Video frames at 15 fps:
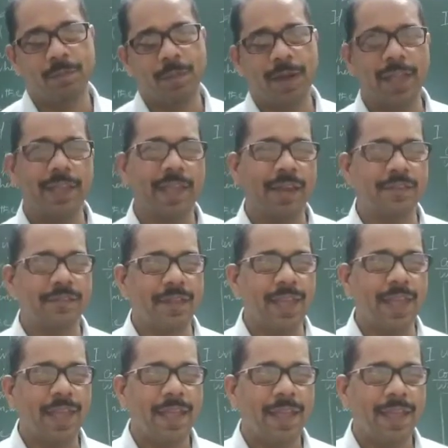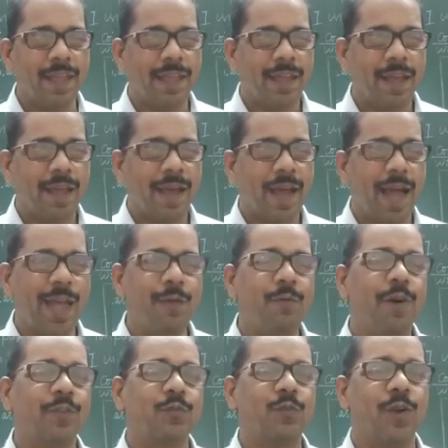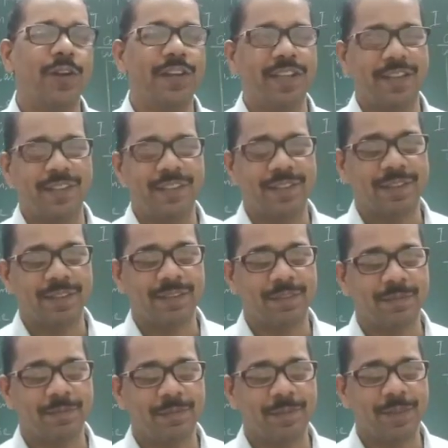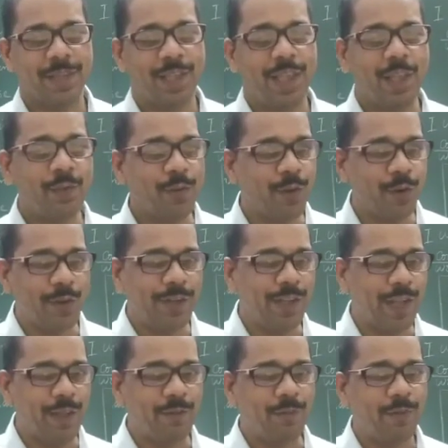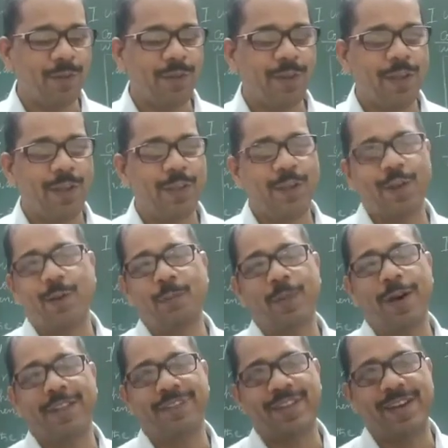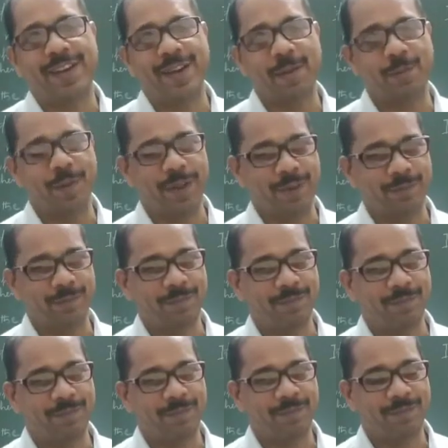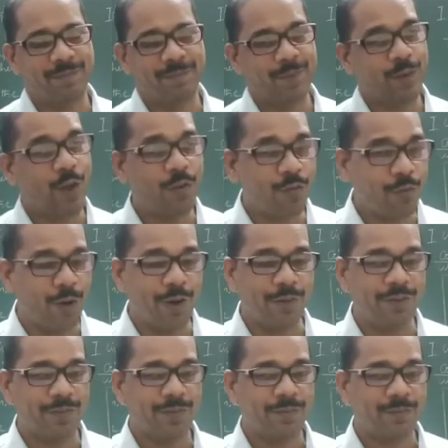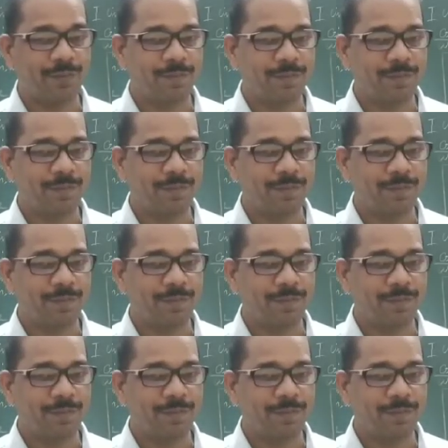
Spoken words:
But I can say, I was wondering if you would give your personal number. Now force.